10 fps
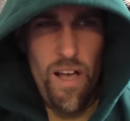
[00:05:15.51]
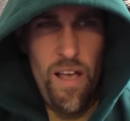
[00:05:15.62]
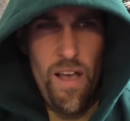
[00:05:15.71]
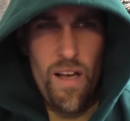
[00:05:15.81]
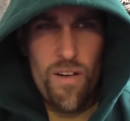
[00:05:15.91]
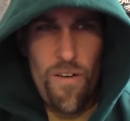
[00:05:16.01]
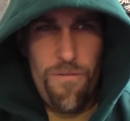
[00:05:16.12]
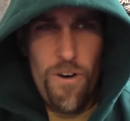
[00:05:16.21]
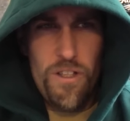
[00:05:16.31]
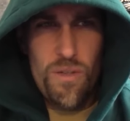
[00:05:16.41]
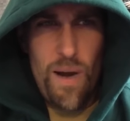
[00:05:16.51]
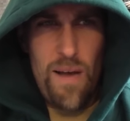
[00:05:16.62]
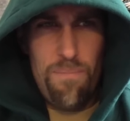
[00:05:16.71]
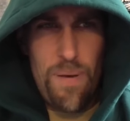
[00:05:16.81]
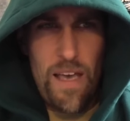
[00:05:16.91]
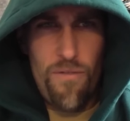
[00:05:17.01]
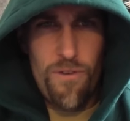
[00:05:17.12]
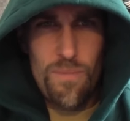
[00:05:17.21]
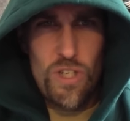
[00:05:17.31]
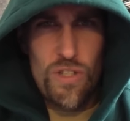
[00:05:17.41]
could our first round pick
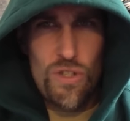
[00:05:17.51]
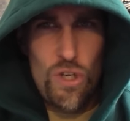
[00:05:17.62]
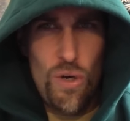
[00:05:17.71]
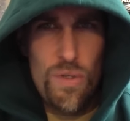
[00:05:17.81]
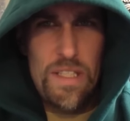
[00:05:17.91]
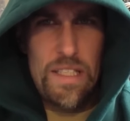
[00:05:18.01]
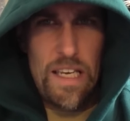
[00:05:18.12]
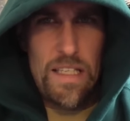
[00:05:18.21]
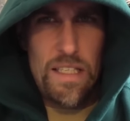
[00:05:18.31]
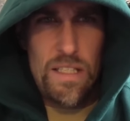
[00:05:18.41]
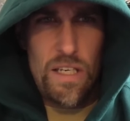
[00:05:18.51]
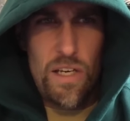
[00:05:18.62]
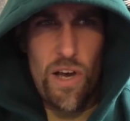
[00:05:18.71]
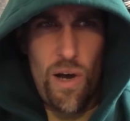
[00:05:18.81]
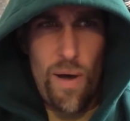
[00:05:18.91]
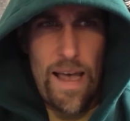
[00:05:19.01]
from just two seasons ago